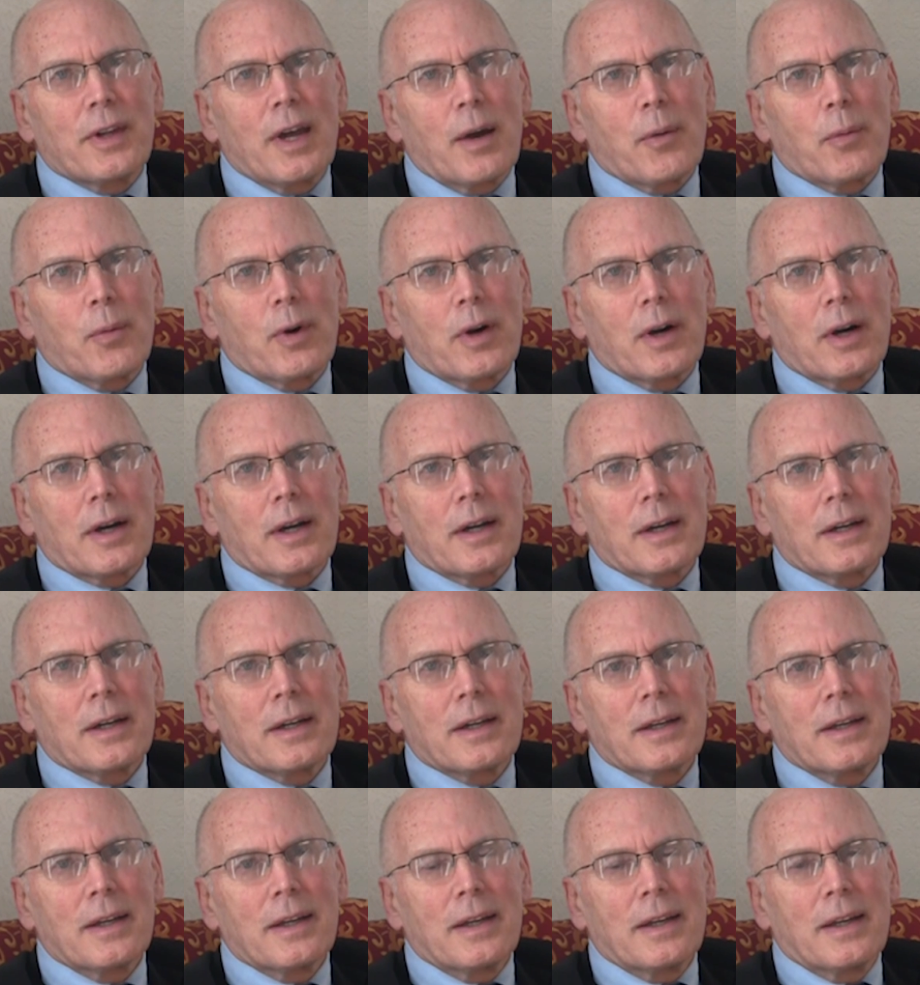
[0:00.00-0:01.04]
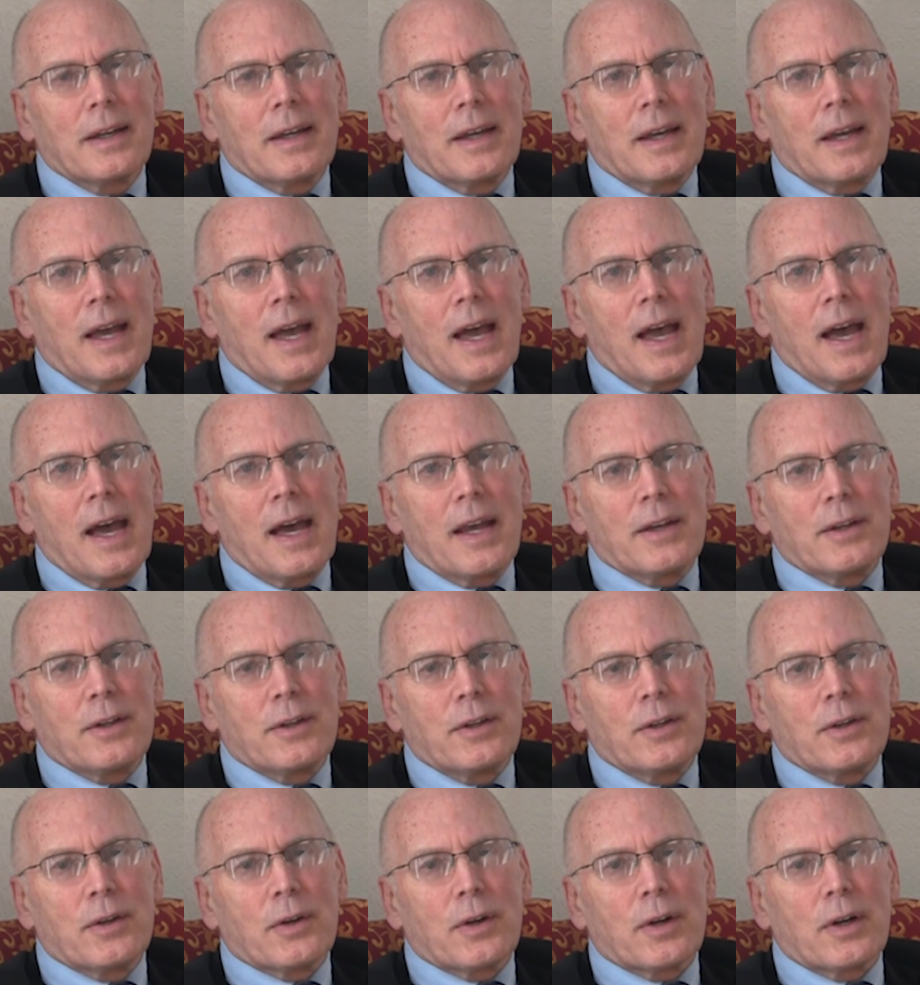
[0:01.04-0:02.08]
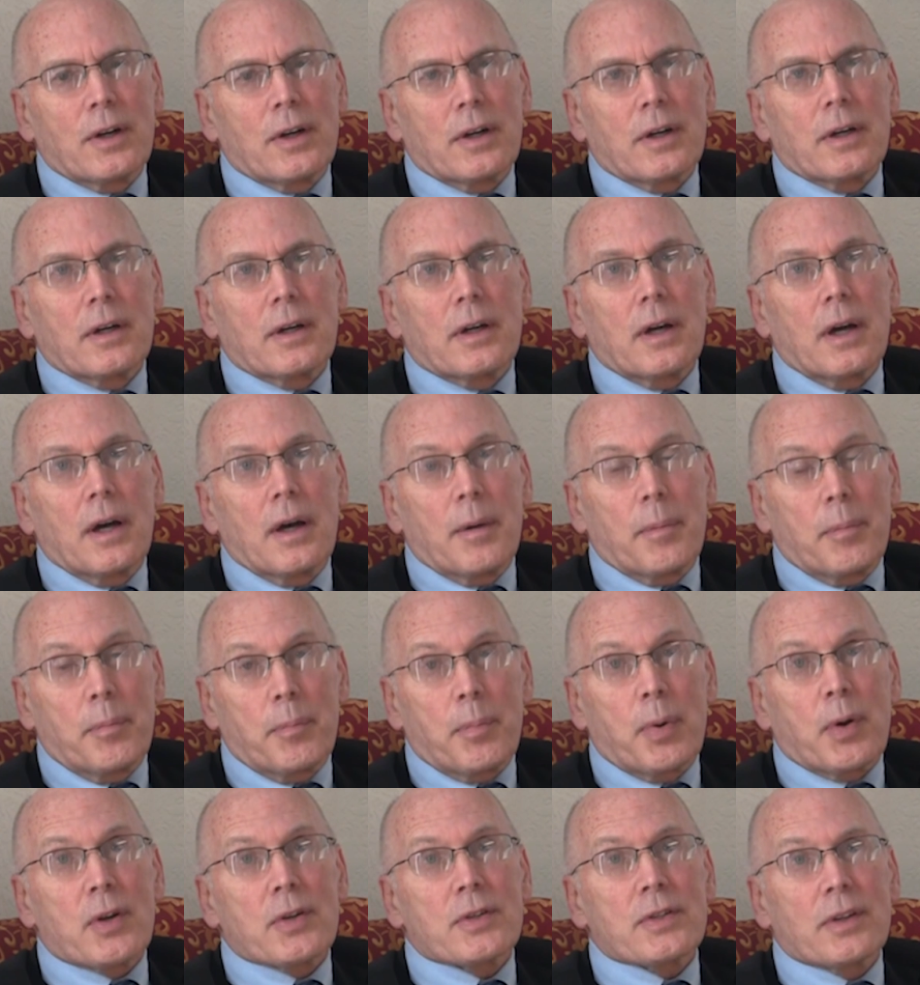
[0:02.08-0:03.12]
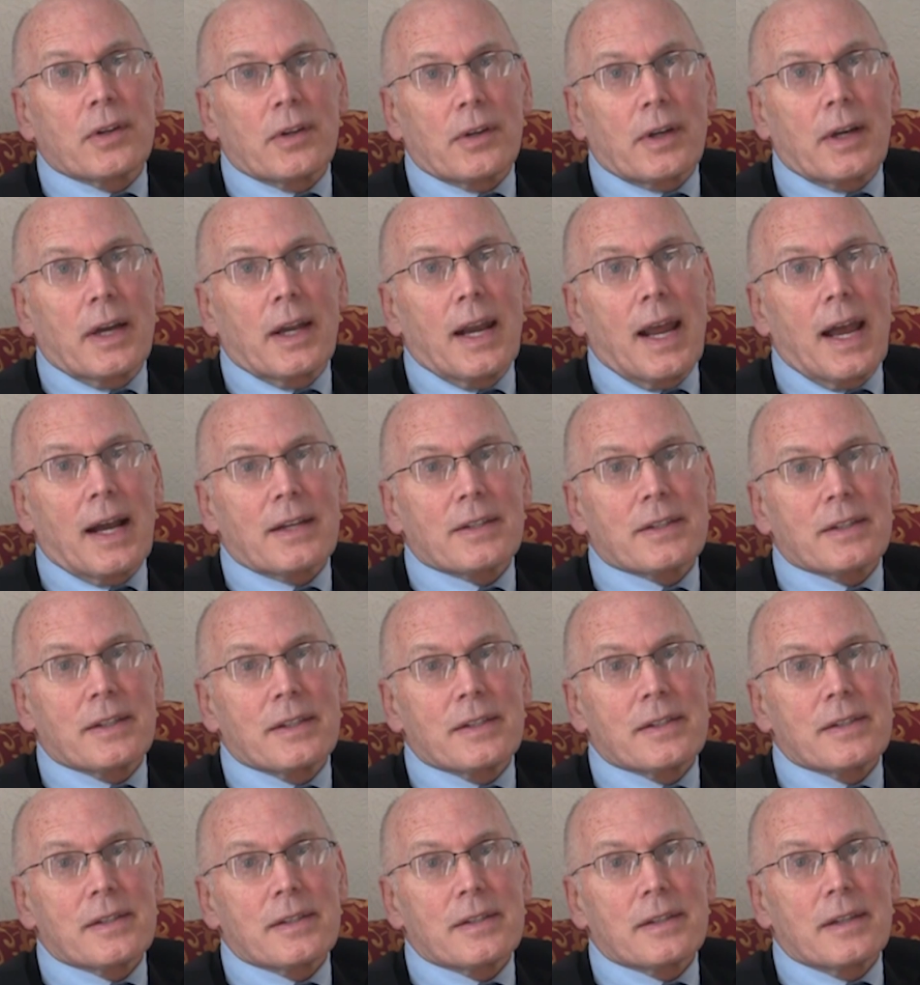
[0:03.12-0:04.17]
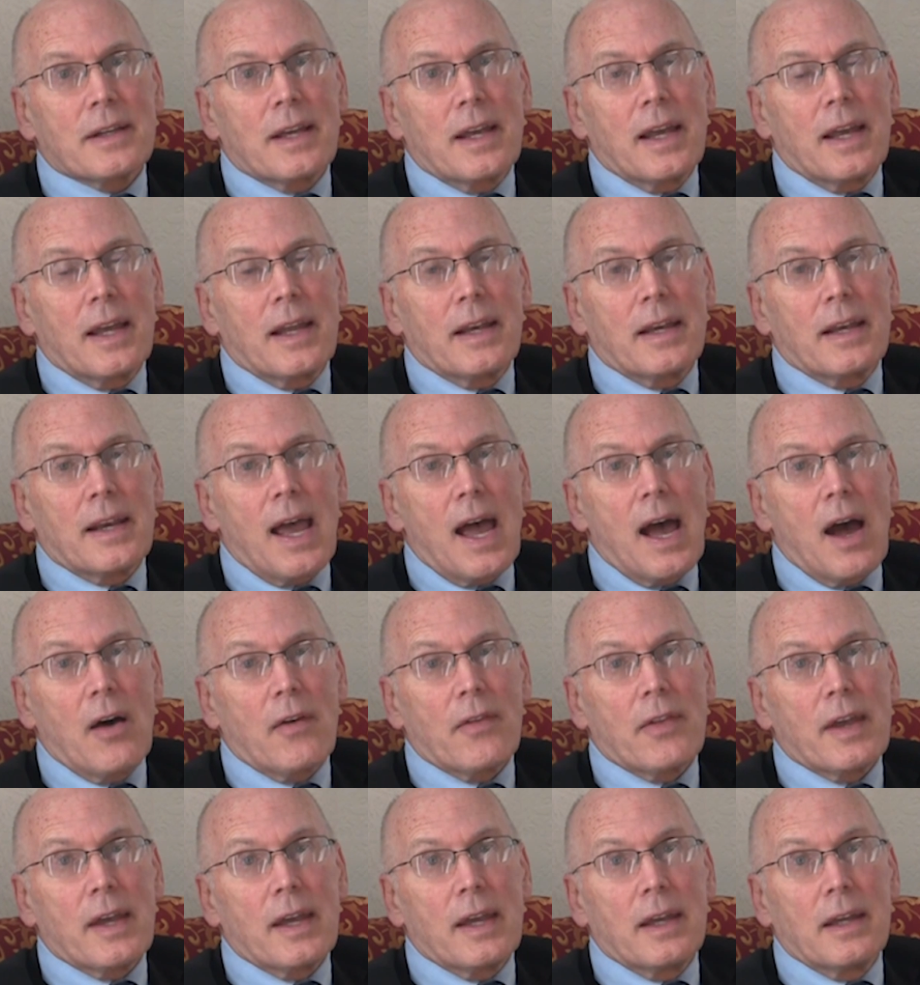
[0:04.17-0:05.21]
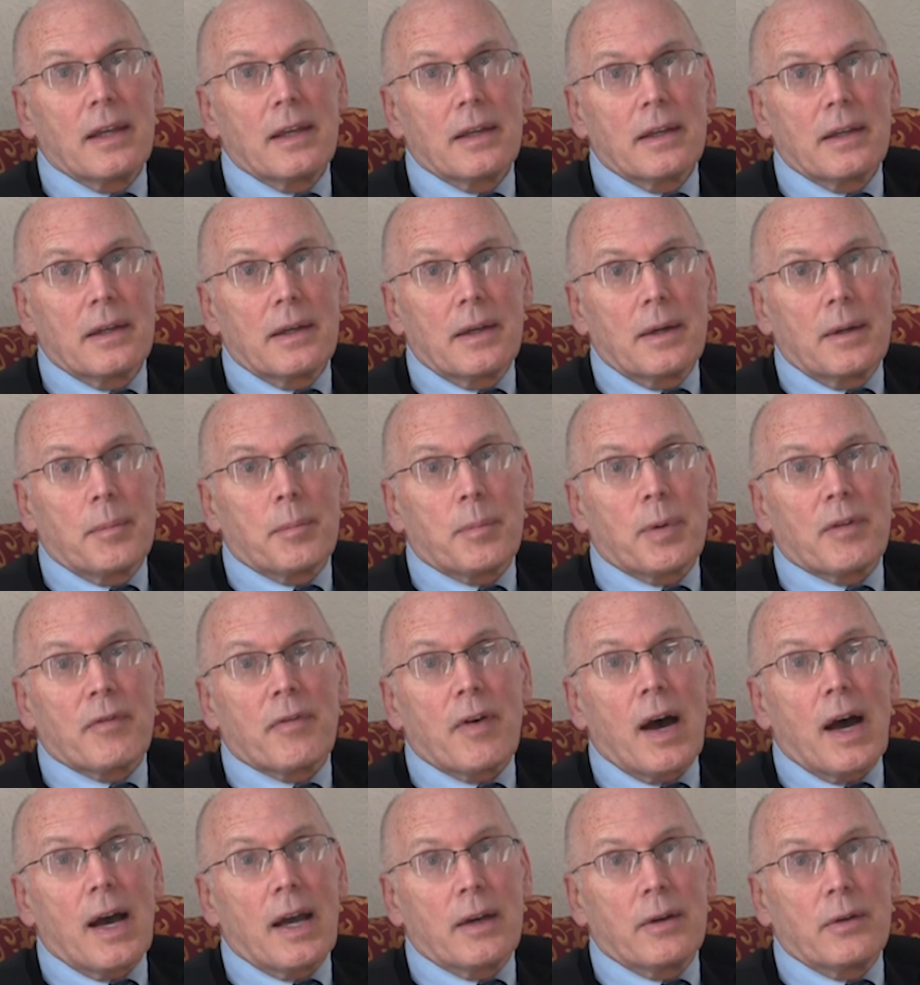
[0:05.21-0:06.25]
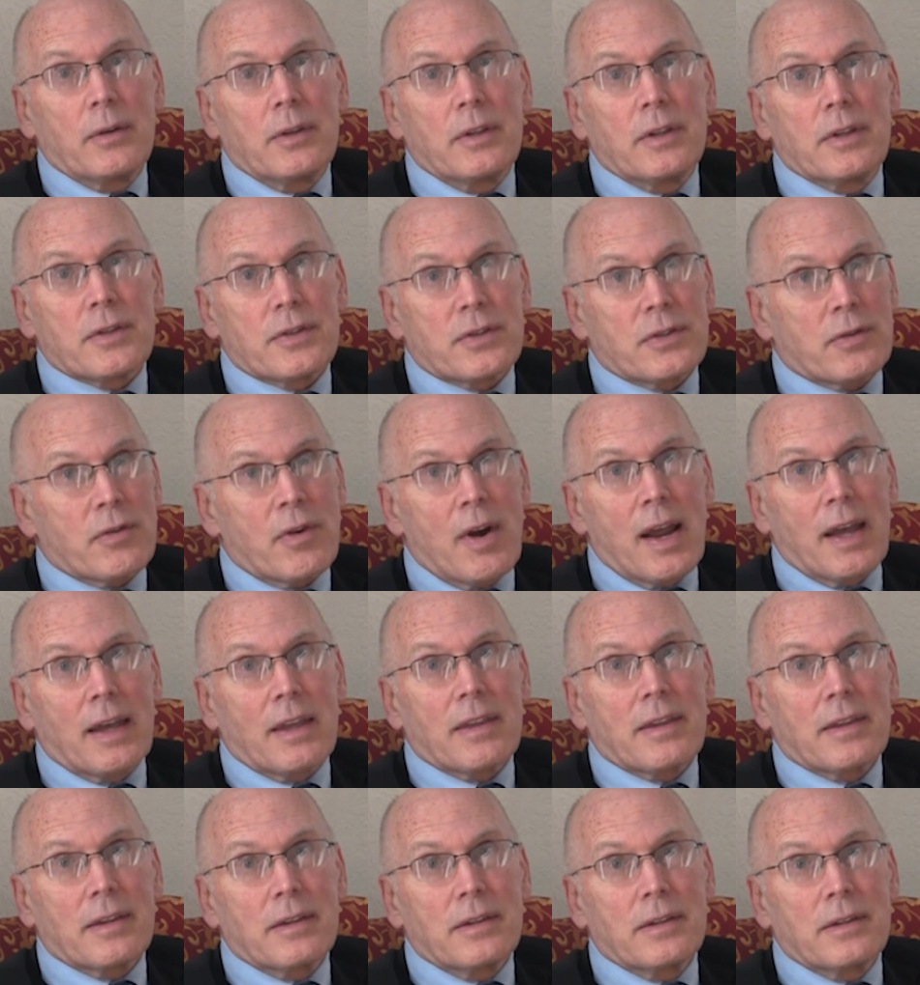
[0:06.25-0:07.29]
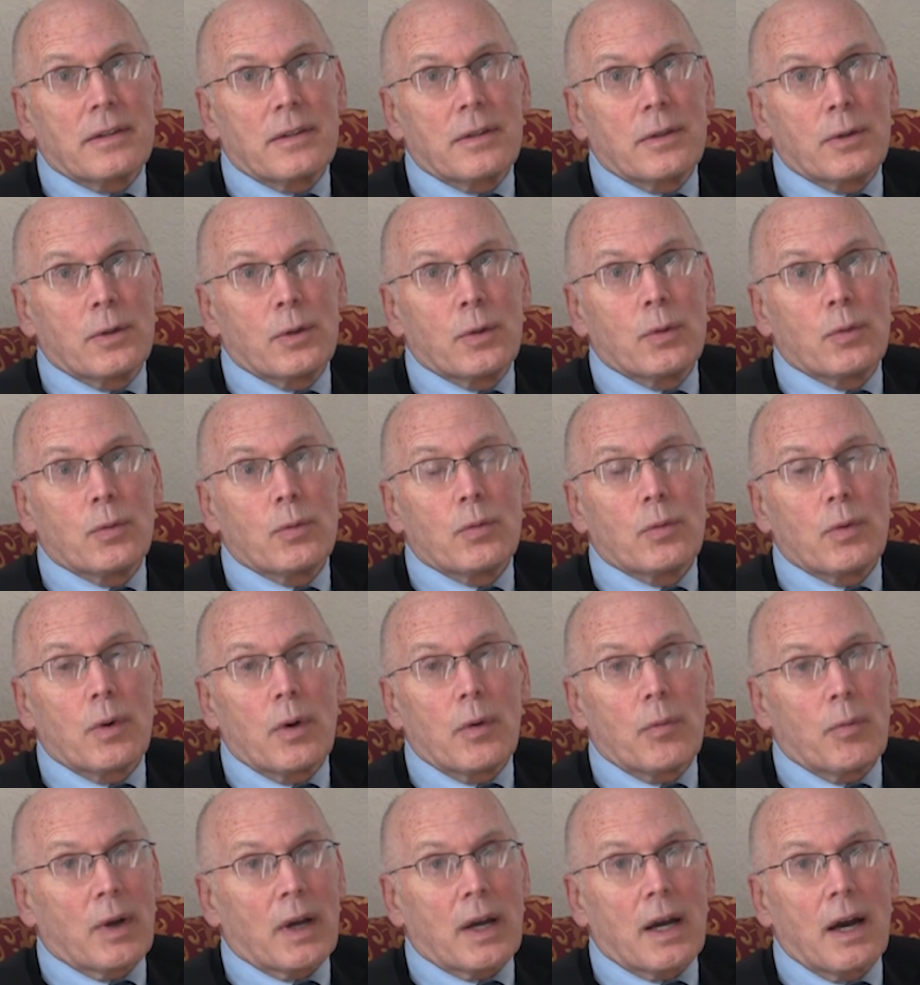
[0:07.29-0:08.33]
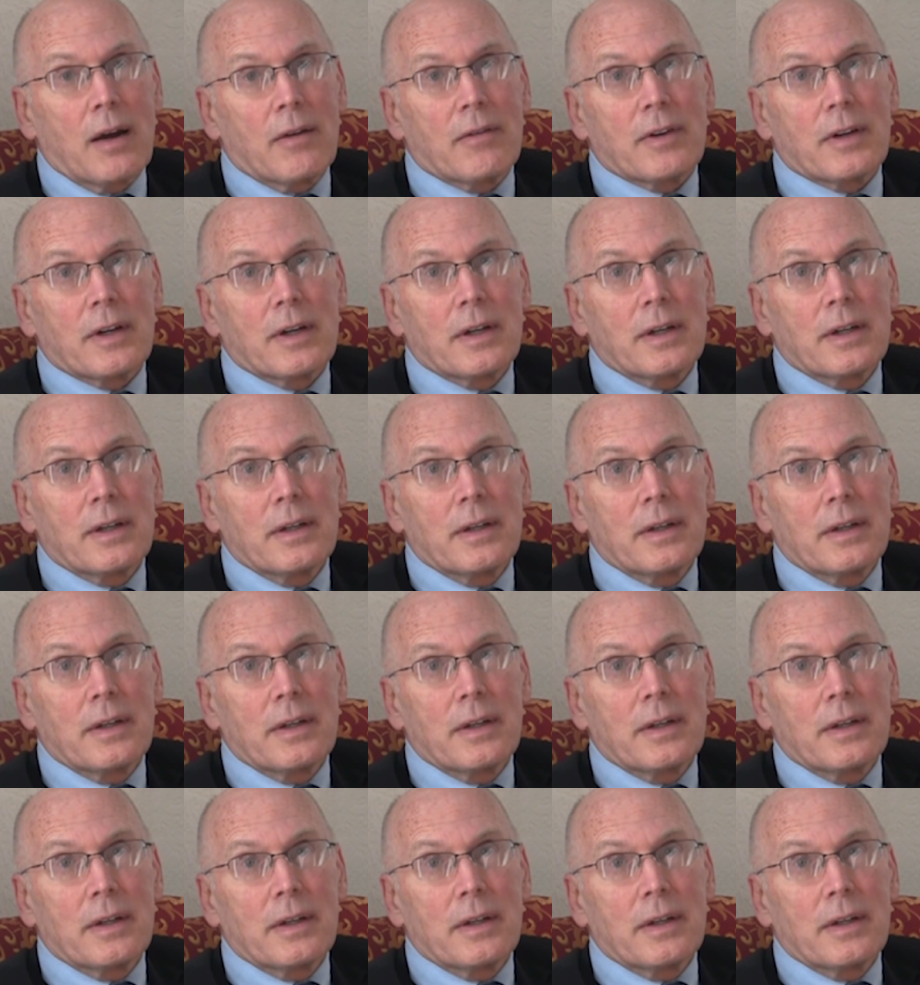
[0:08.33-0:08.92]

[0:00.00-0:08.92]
network and your personal connections and how they provide the strength to recover.